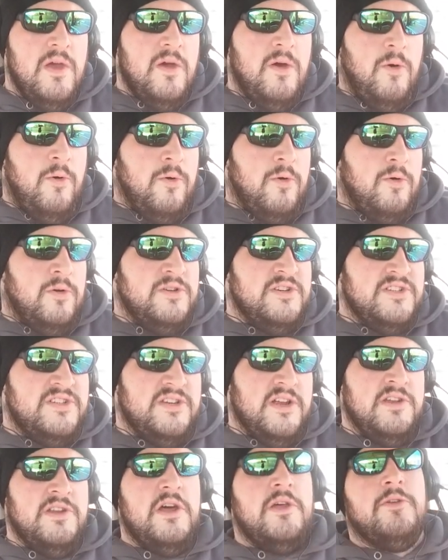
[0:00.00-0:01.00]
or
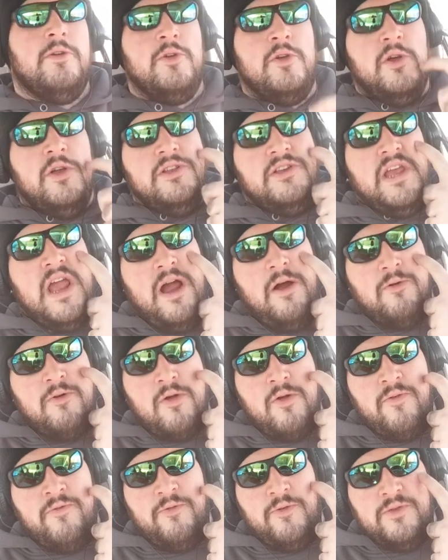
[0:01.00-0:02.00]
just another good
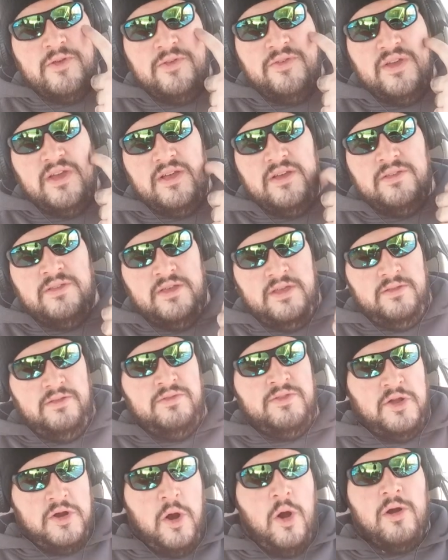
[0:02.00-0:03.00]
counter for
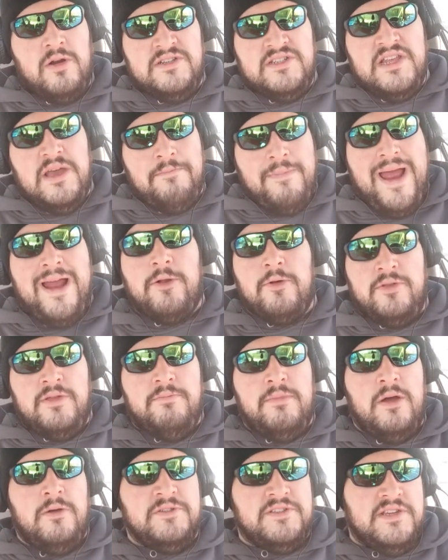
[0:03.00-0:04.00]
the cards that matter the
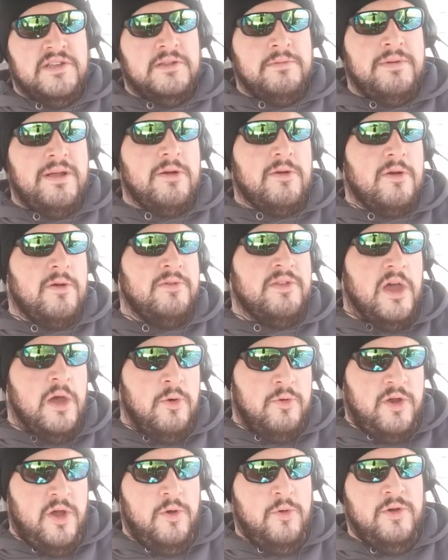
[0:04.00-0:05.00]
most in the mirror, the
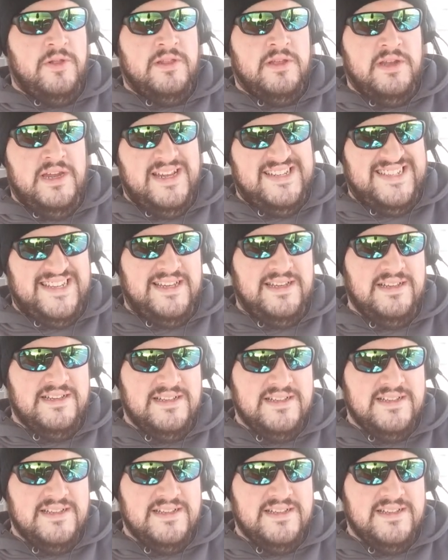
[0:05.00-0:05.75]
Oko and the Nissa.